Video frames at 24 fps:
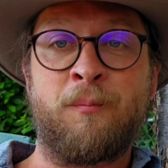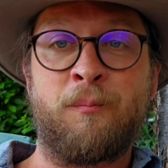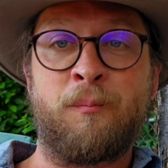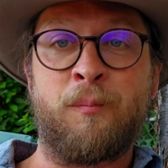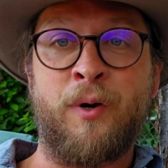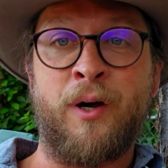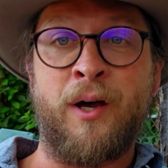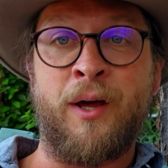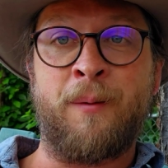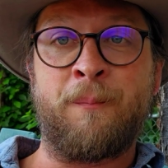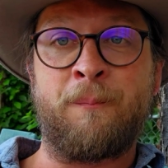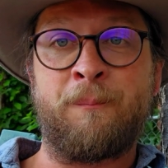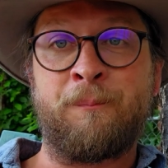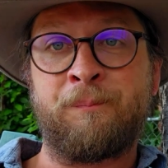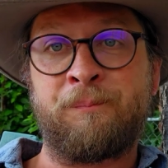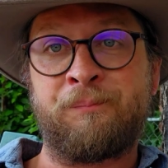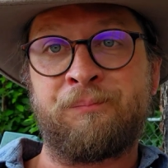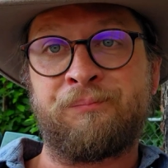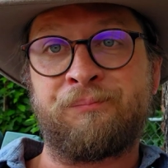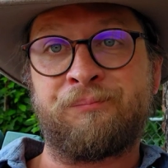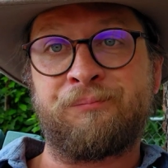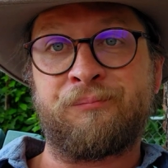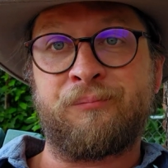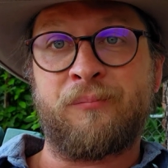But
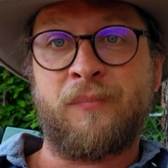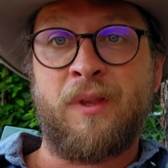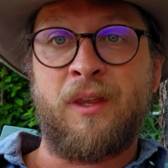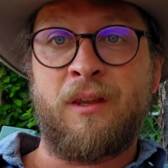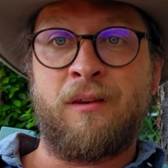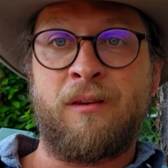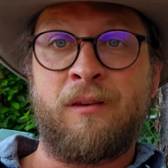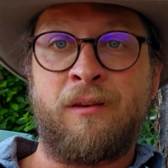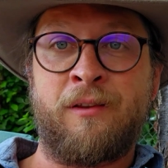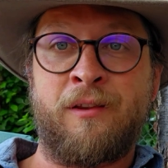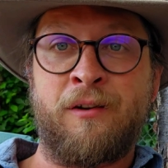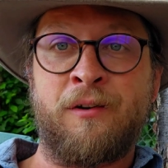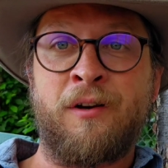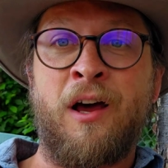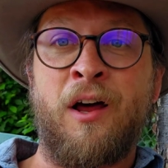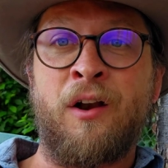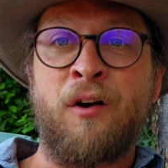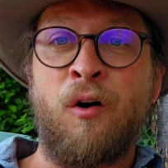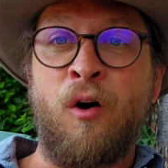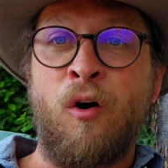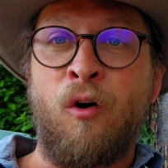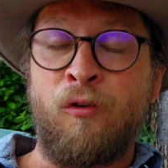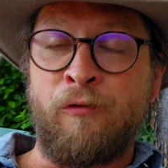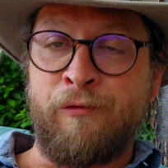they're not
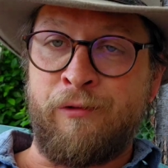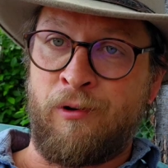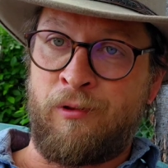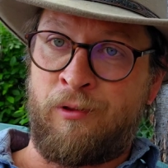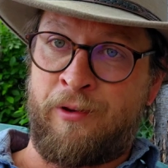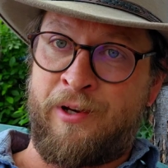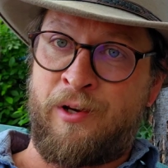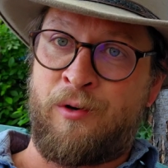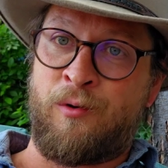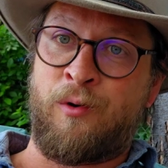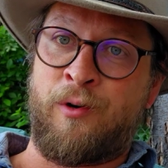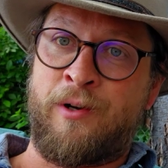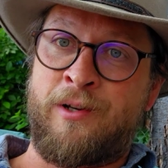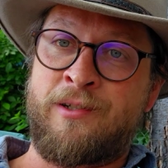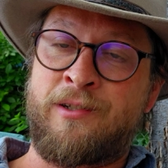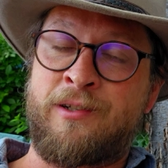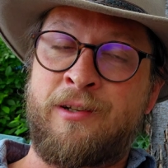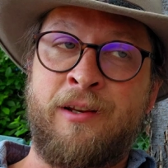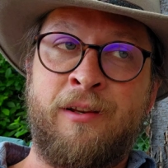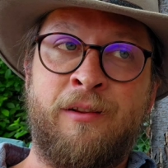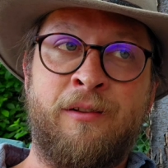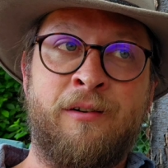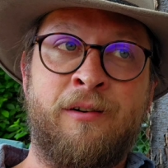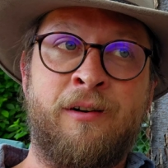overly
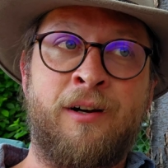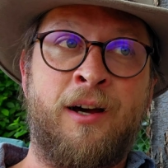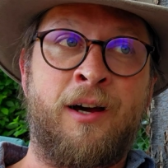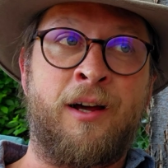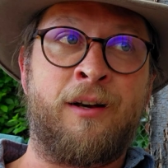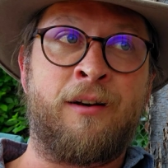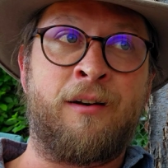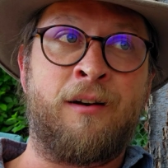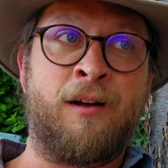noisy. They're not